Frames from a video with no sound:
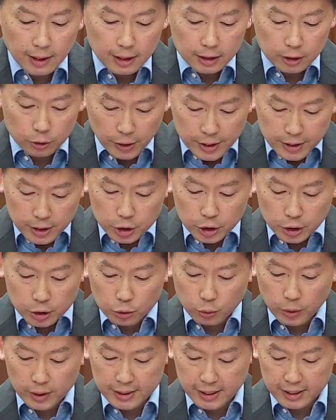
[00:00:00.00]
The transition
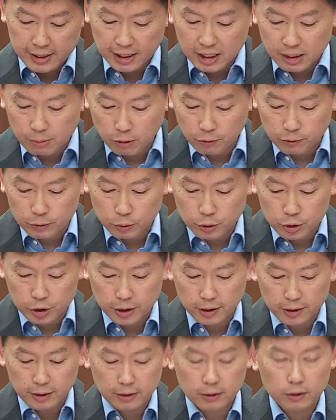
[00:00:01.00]
to a sustainable
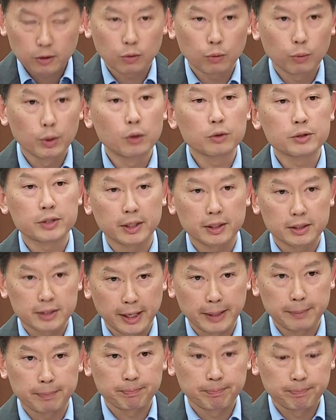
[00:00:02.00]
future will take
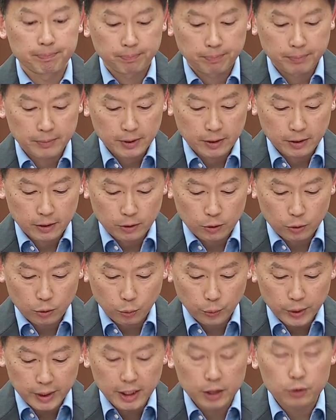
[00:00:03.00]
time.
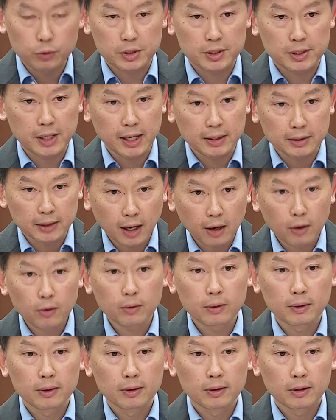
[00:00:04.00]
We need to start
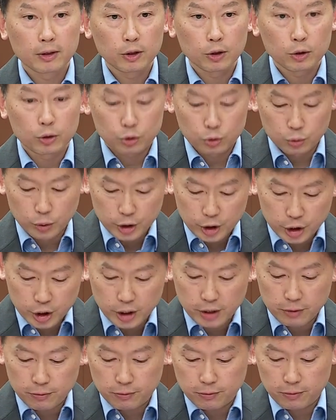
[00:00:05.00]
now to
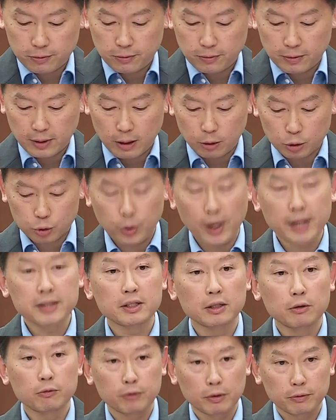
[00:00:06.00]
achieve our
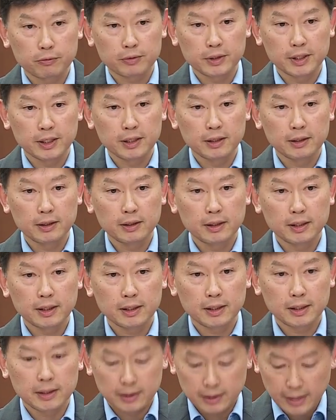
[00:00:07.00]
2050
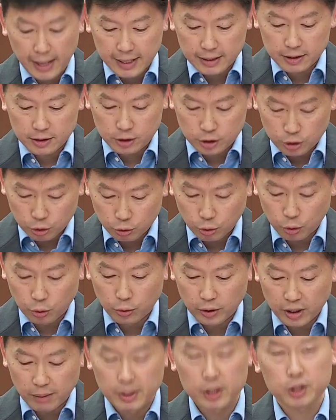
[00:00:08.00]
net
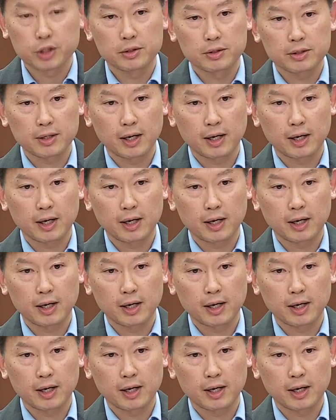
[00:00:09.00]
zero emissions